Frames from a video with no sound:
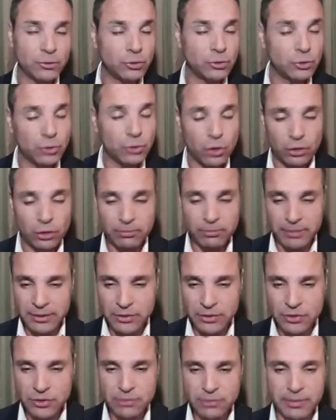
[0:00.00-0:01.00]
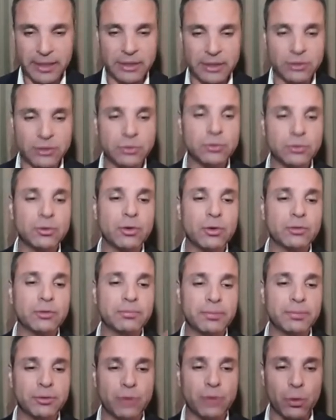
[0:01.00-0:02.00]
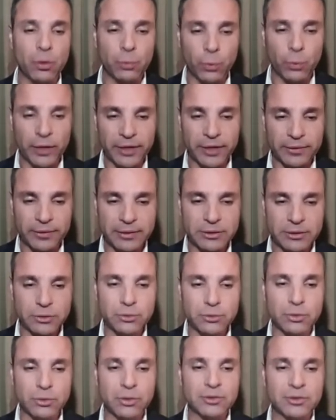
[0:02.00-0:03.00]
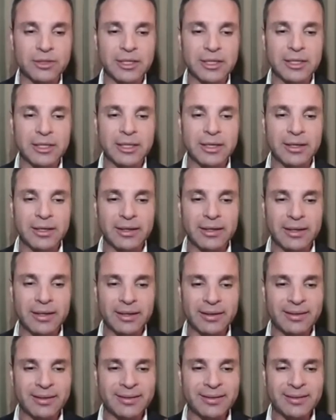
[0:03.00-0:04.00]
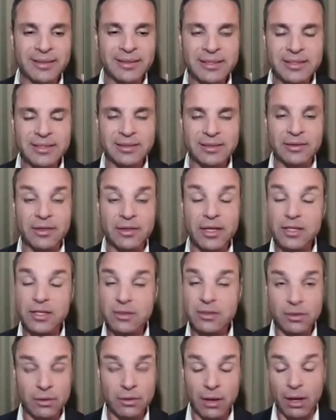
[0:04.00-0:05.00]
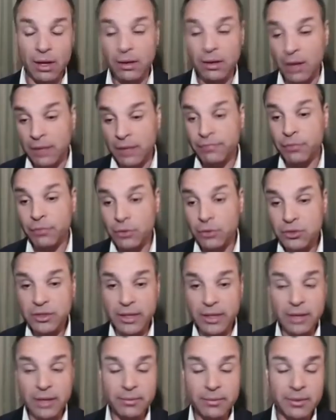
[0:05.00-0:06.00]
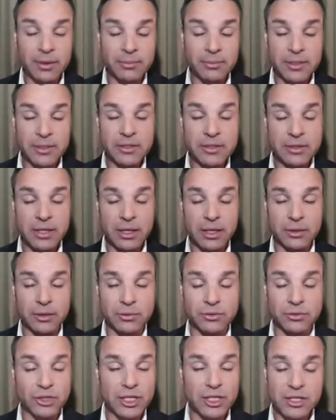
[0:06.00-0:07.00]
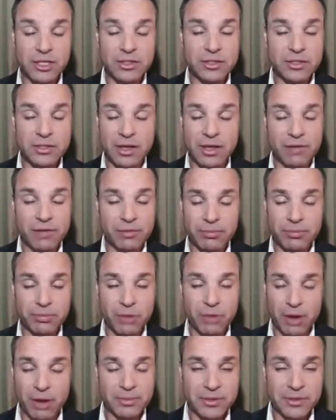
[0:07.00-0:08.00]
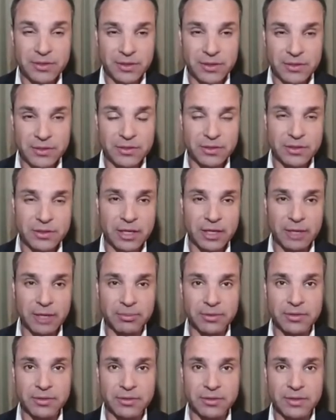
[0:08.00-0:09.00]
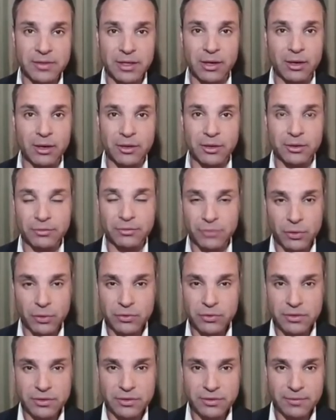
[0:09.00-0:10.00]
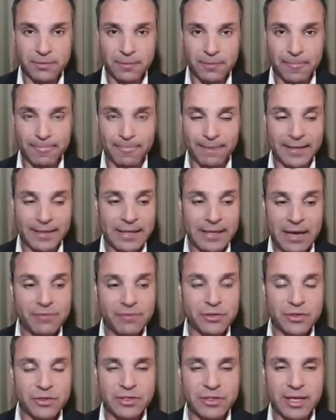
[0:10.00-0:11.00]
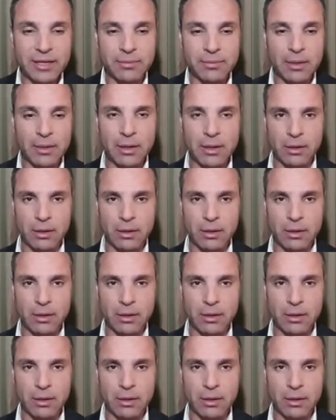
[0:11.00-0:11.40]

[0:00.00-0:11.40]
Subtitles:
do not be dismayed. Do not grow weary. Unfortunately, I must tell you, Jesus never promised his disciples a garden of roses. He never said,